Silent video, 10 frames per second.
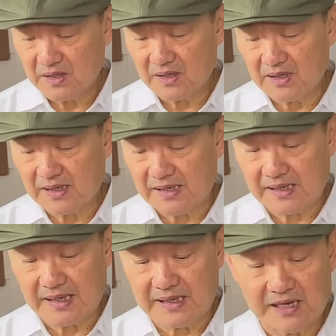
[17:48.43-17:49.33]

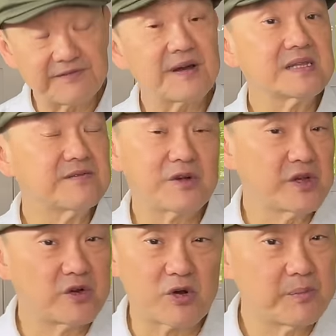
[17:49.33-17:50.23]
And I found them very
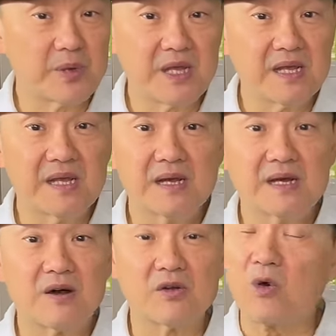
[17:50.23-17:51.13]
grippy
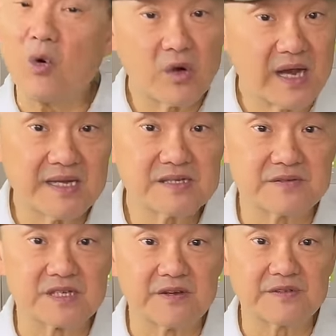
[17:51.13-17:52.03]
on all kinds of
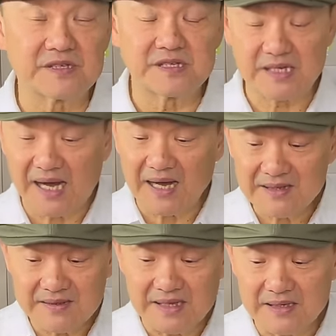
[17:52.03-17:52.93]
surfaces. I
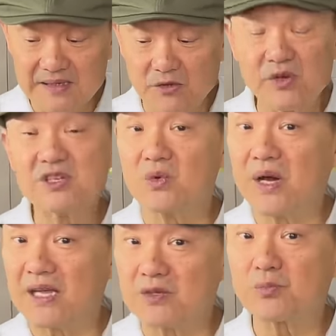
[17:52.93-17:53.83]
think the
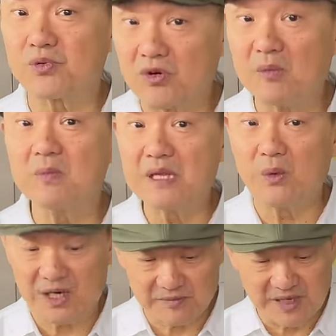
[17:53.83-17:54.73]
Ridgeway is probably
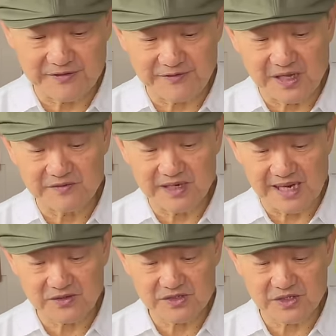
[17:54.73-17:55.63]
one of my favorite
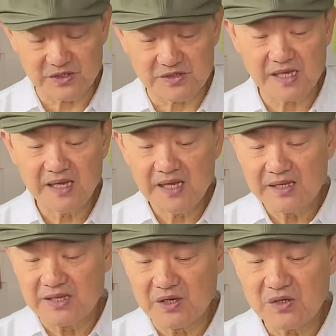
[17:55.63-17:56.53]
outsoles.
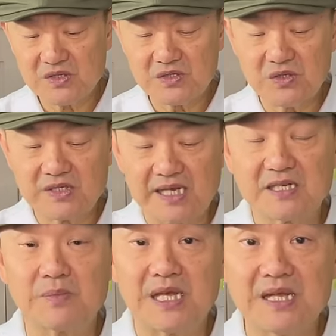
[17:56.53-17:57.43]
They also do tend to
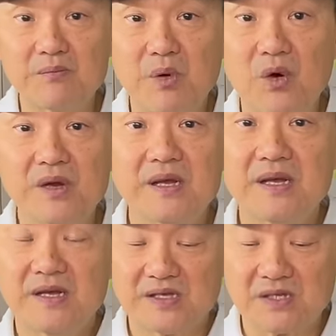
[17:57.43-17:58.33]
be inboard.
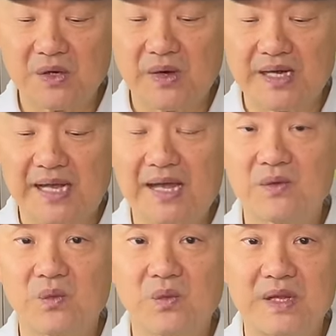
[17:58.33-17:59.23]
So
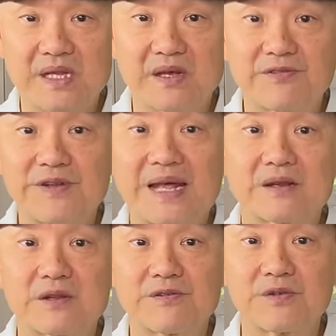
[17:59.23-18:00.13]
again, when they're flat
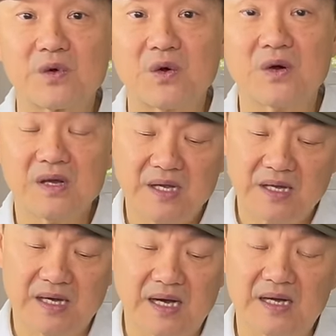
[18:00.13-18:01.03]
on the floor,
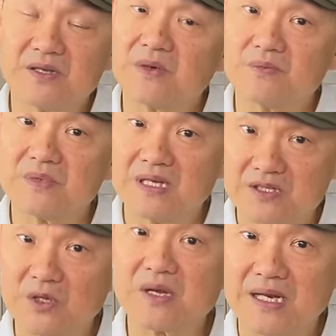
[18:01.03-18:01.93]

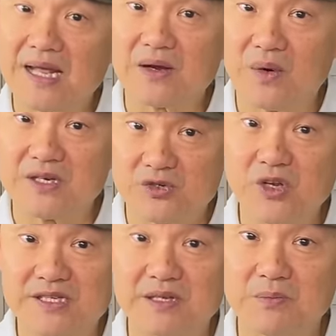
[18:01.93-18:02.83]
it's looking like quite a
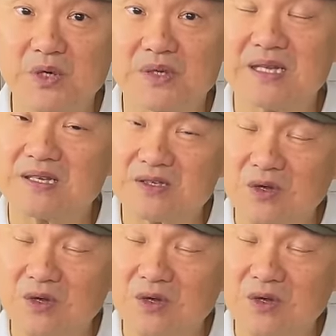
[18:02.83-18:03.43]
dressy boot and it's